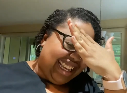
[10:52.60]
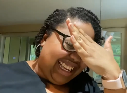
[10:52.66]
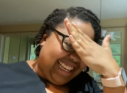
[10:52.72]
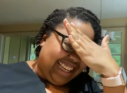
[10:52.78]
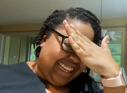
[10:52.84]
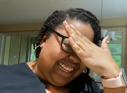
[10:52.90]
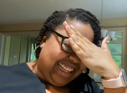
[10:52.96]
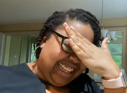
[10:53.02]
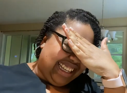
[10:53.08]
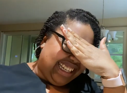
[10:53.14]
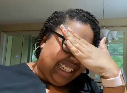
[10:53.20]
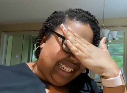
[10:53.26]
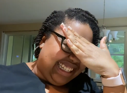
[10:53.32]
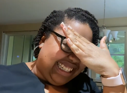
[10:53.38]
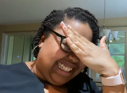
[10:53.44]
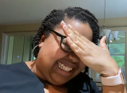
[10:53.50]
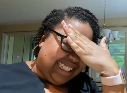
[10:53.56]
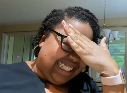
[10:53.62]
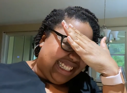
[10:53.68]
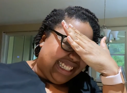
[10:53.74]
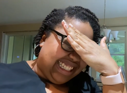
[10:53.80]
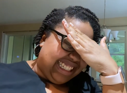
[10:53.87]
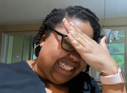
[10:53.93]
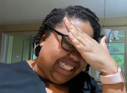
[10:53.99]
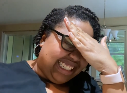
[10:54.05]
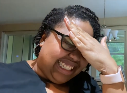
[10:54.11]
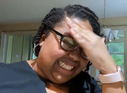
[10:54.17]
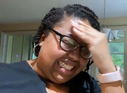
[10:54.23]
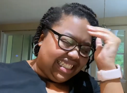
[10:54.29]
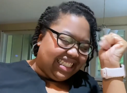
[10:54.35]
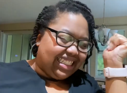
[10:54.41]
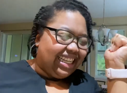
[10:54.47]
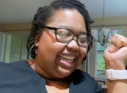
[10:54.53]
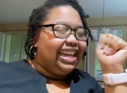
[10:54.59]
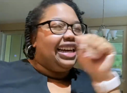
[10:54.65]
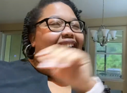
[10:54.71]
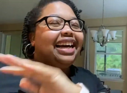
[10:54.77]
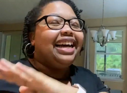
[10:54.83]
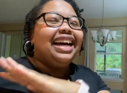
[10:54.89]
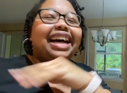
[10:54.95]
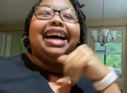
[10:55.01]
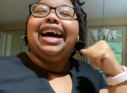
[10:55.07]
Nobody speaks.